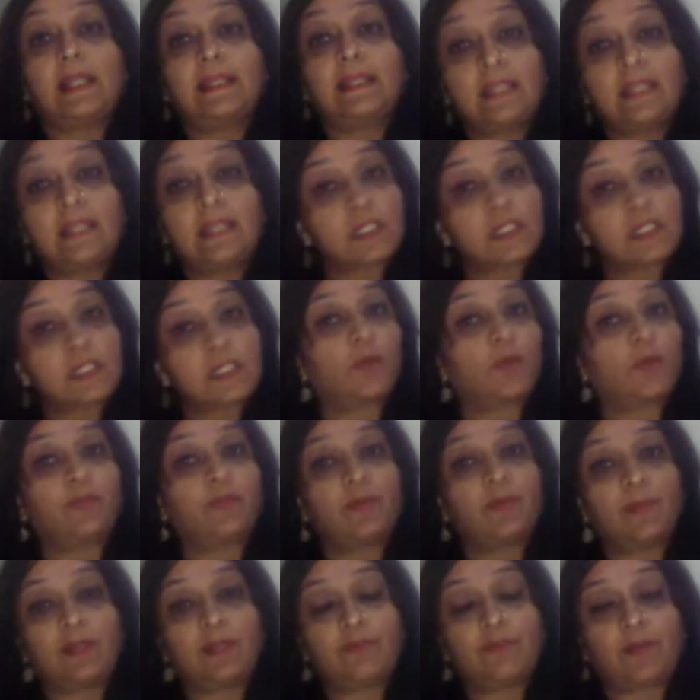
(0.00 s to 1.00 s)
This is what we've
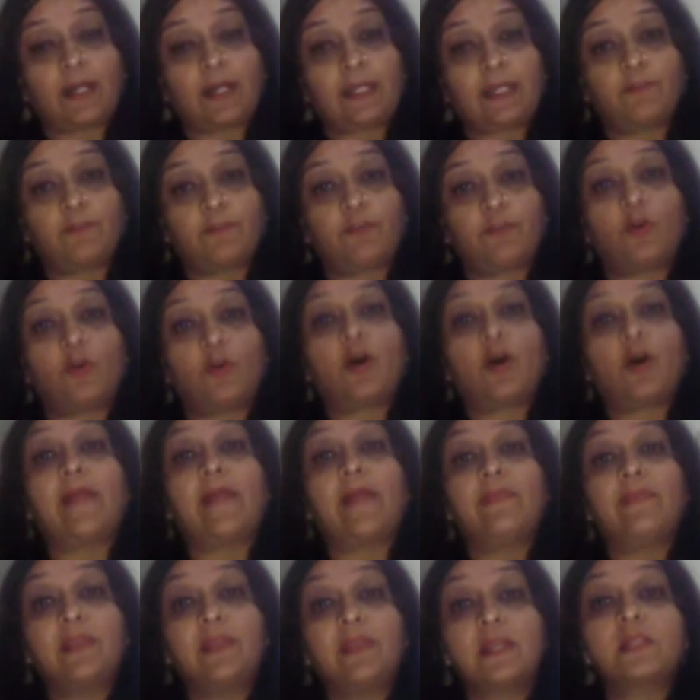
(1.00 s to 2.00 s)
been fighting for, and
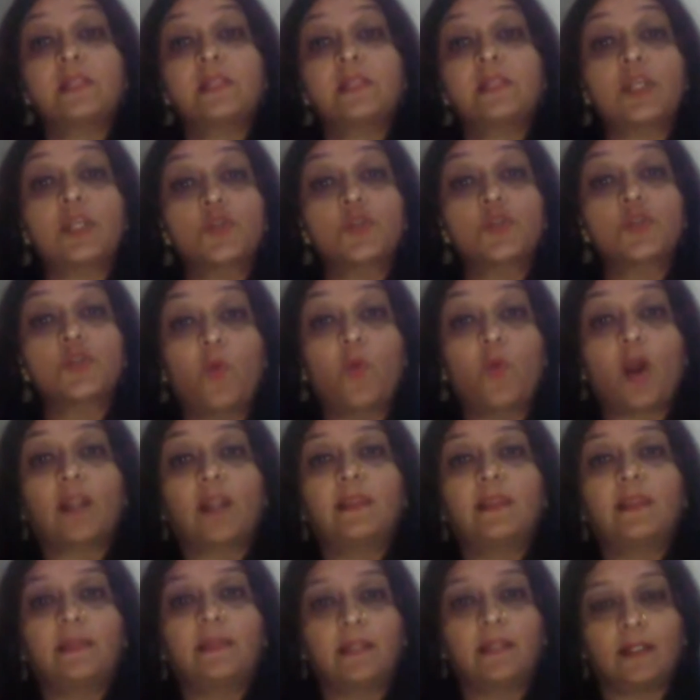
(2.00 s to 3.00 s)
this is what
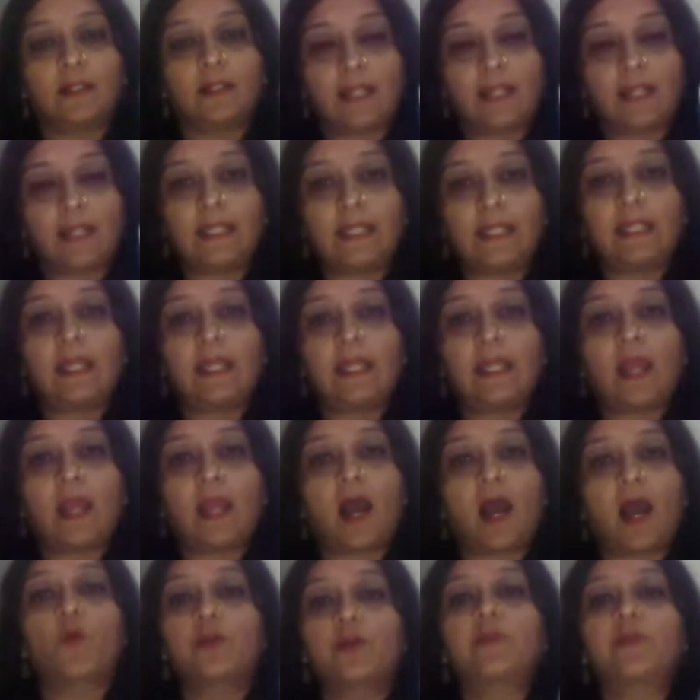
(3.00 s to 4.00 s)
the Delhi
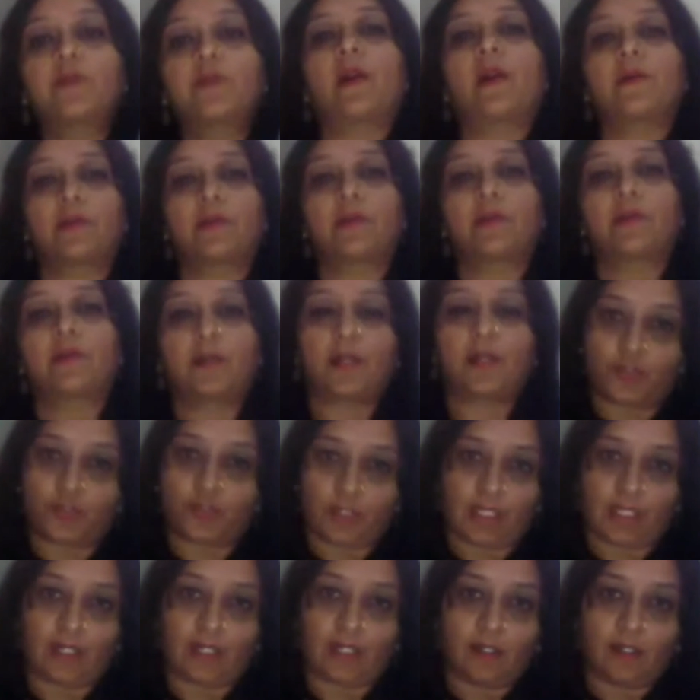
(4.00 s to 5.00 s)
High Court granted us
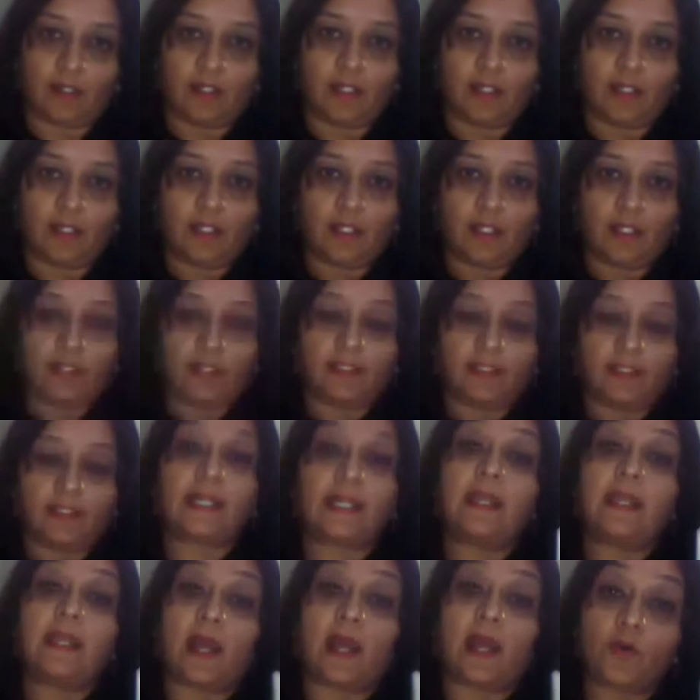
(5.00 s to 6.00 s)
today. The Delhi
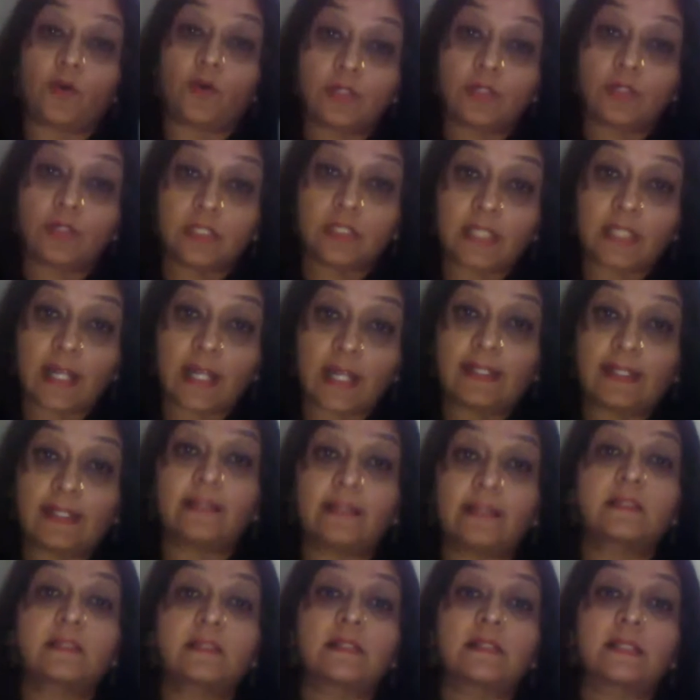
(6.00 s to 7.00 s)
High Court said that
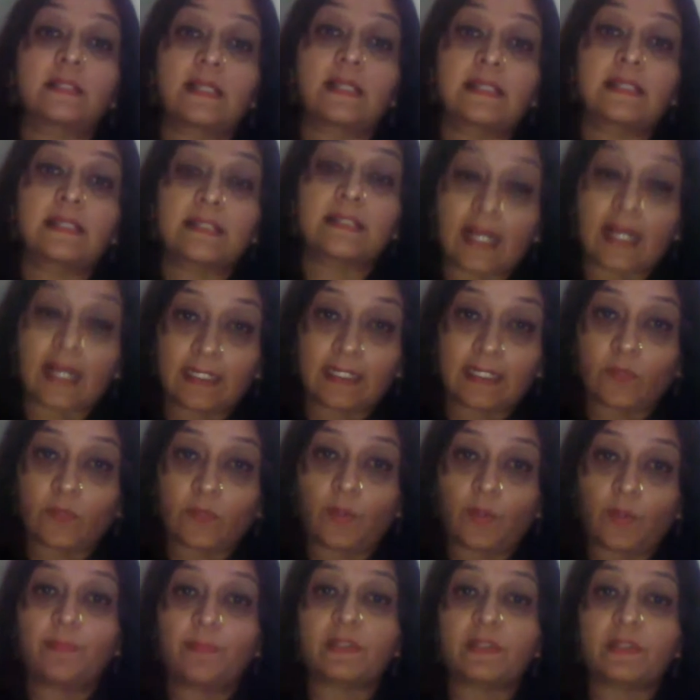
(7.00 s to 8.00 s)
this is exactly the way
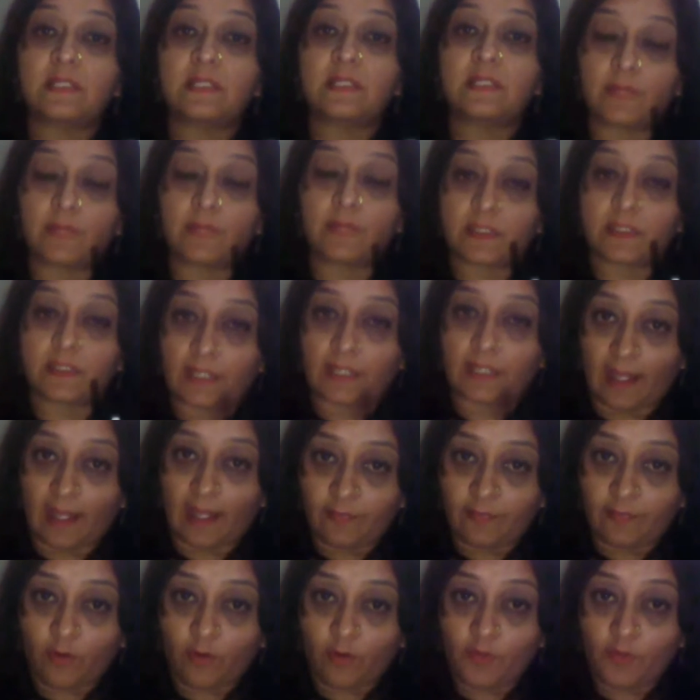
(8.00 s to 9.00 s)
business must be carried
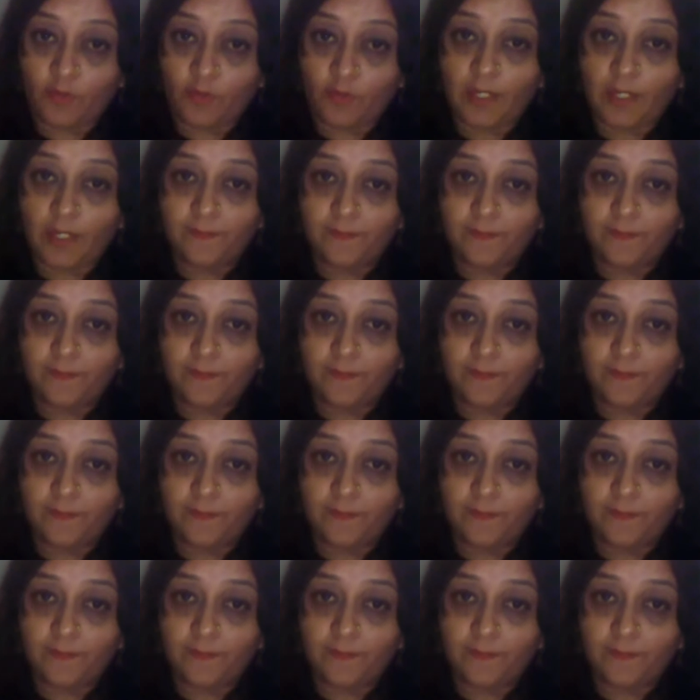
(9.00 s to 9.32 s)
forward.